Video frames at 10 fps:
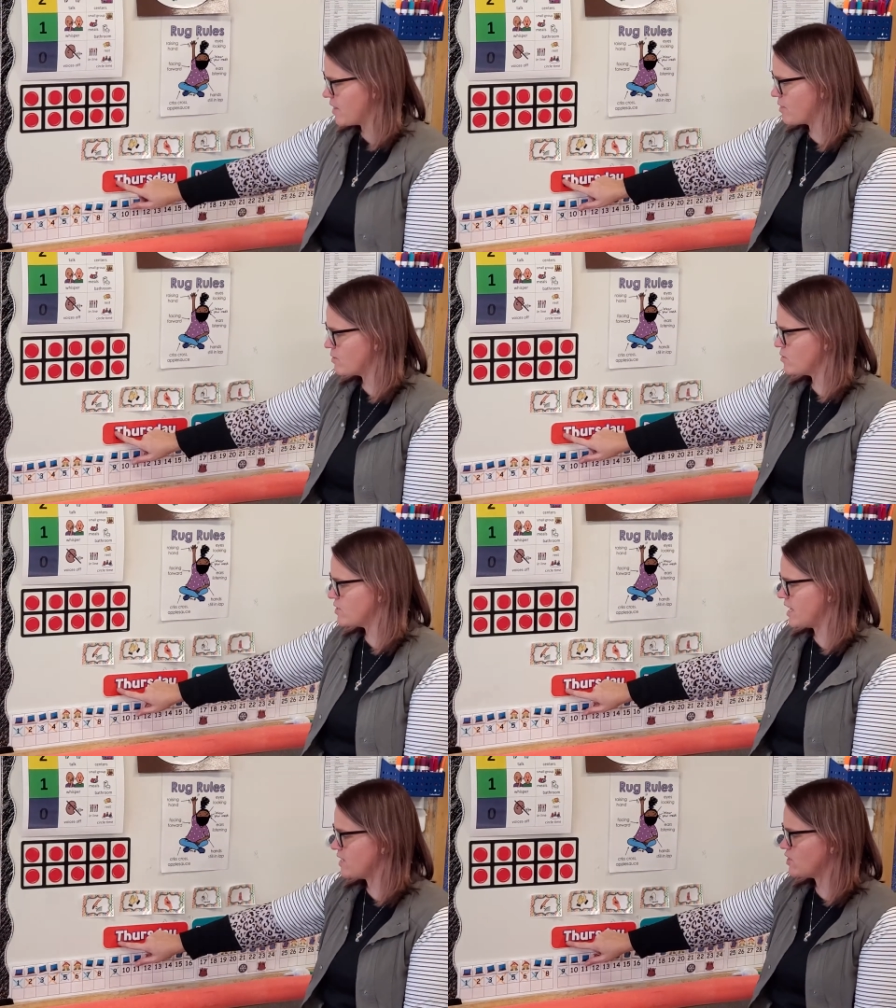
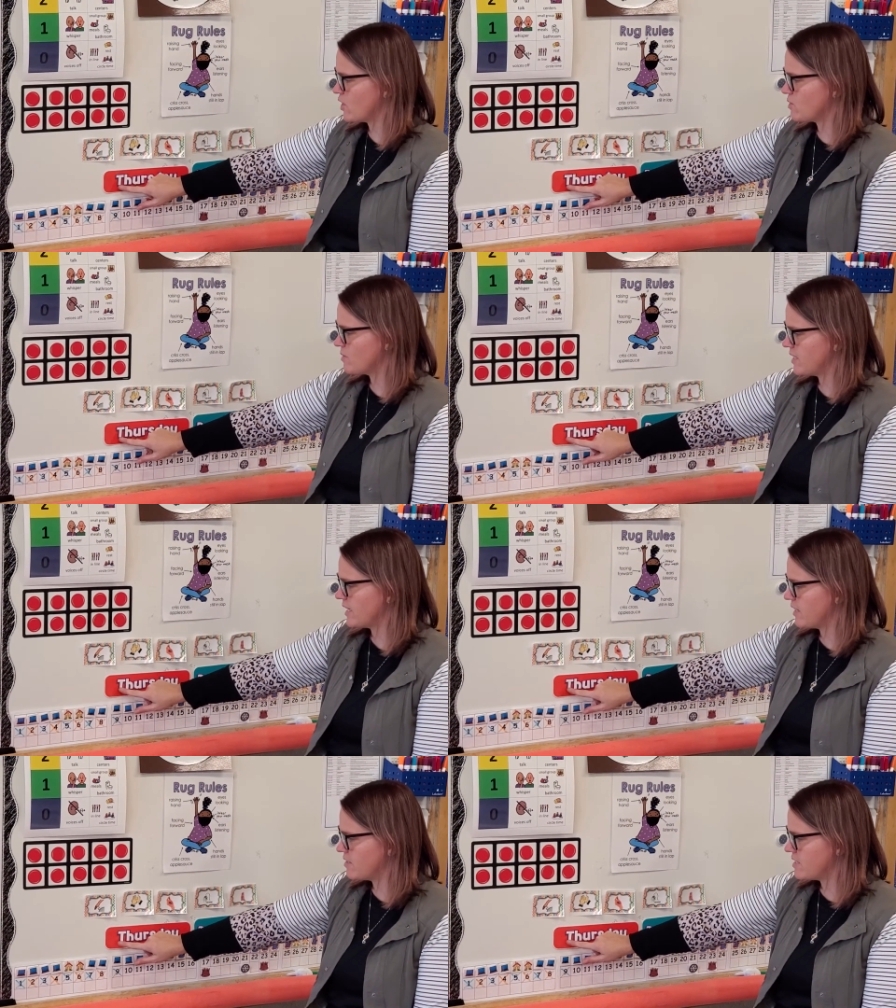Thursday starts with the
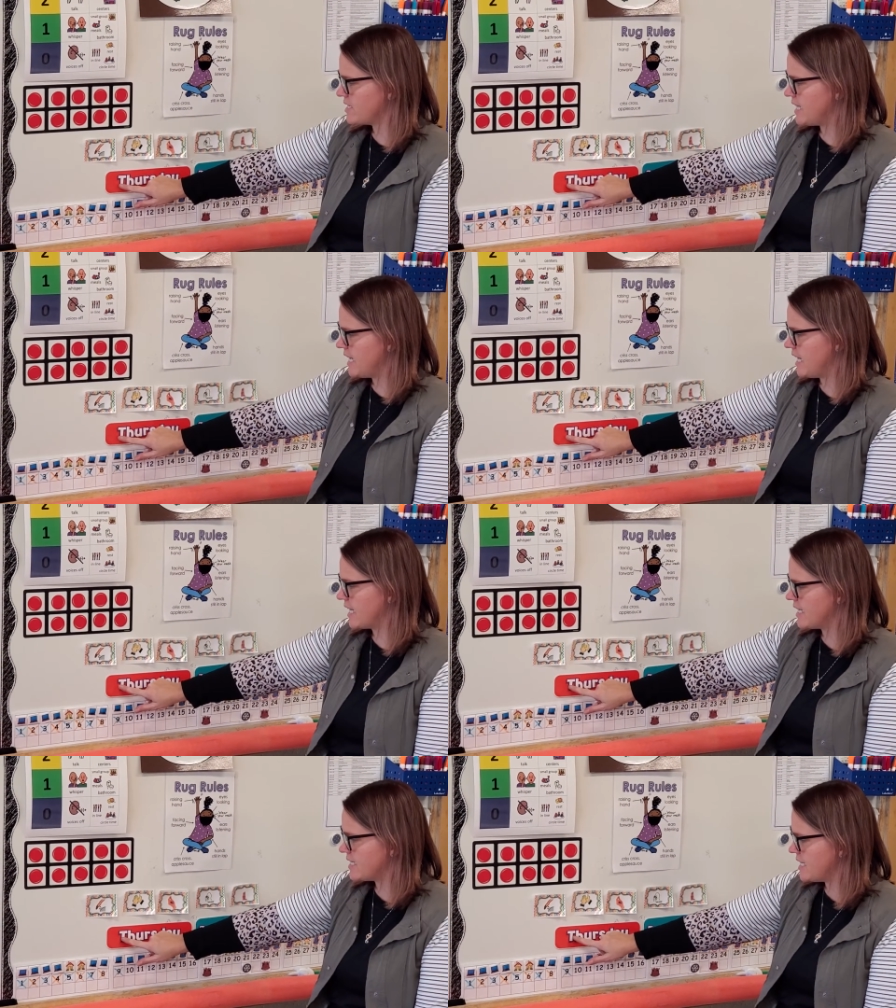letter
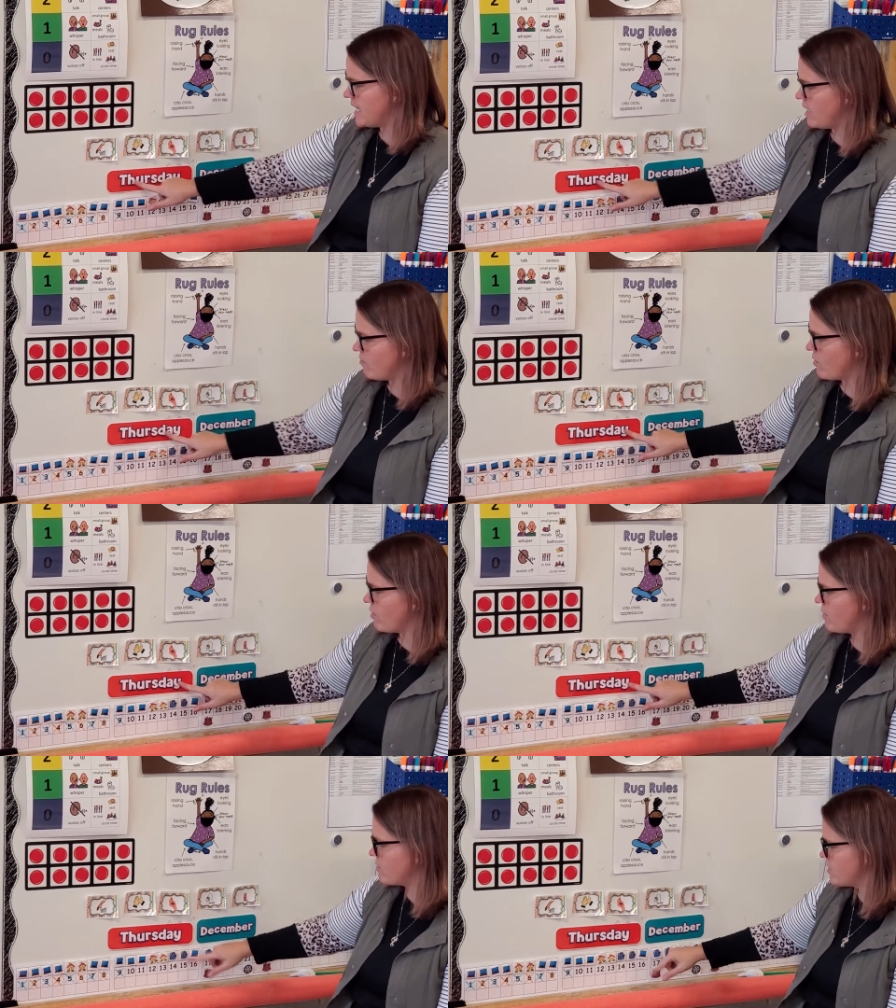T, T for
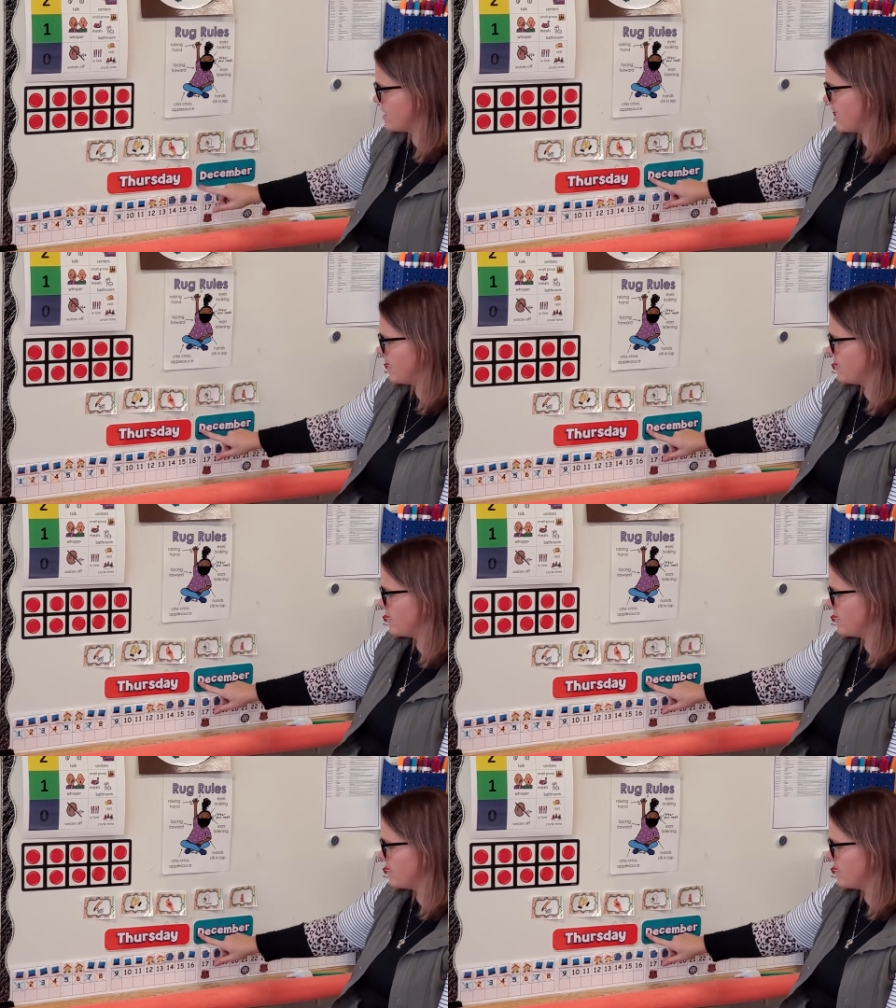Thursday.